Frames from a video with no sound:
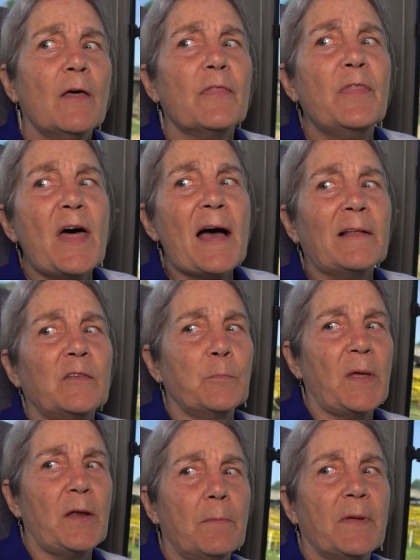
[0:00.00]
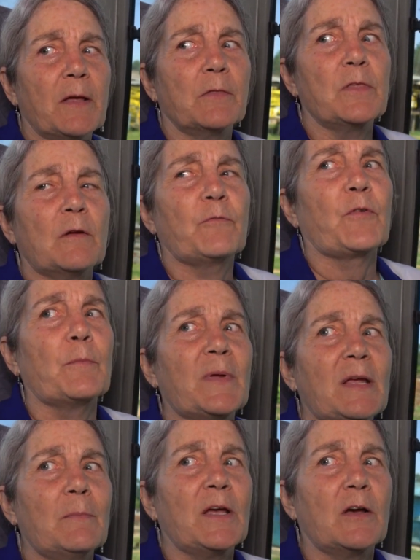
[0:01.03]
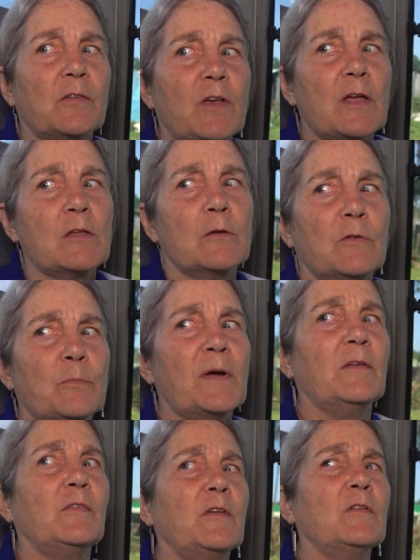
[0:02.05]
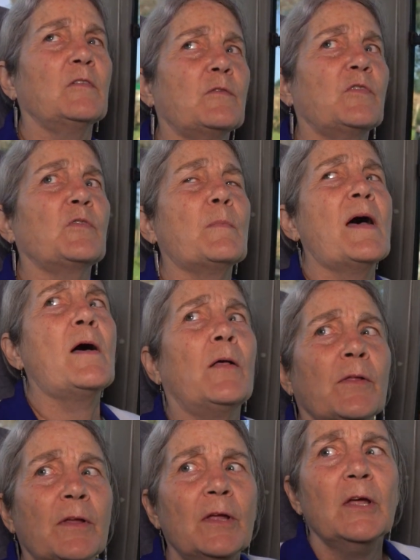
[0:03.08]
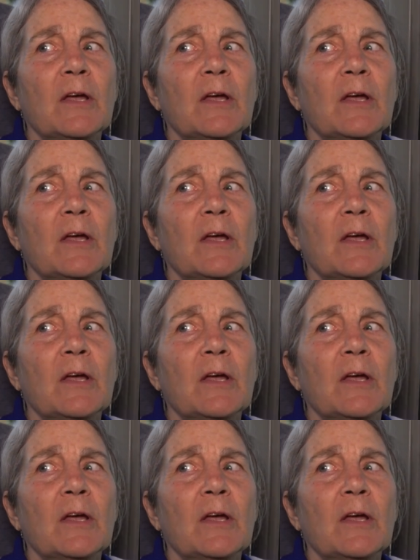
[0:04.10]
That's been a big thing for me because I use my sense of smell